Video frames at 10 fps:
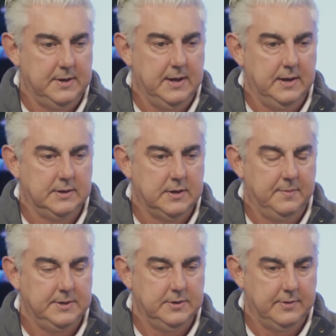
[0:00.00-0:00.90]
eh,
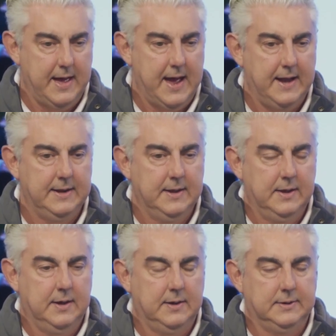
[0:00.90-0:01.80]
come and do that.
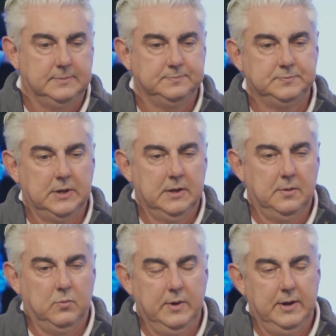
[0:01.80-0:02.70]
Um,
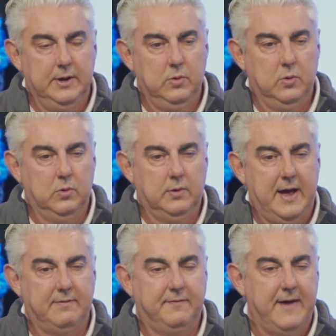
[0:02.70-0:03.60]
we will
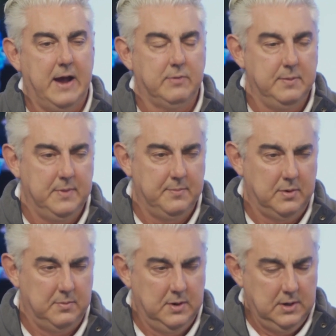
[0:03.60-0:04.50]
have a faculty member